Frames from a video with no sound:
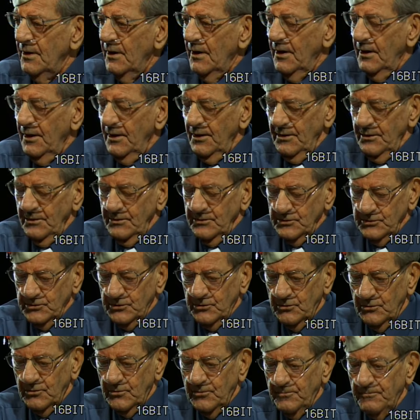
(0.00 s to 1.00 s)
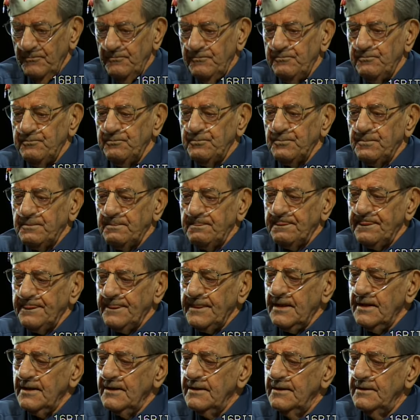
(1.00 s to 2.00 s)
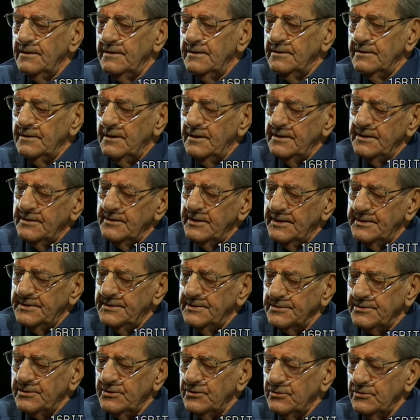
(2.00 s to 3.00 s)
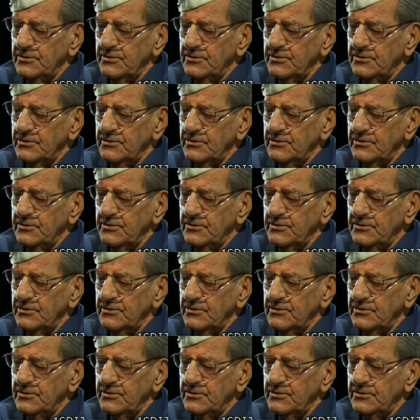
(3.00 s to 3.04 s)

So I had the colonel in.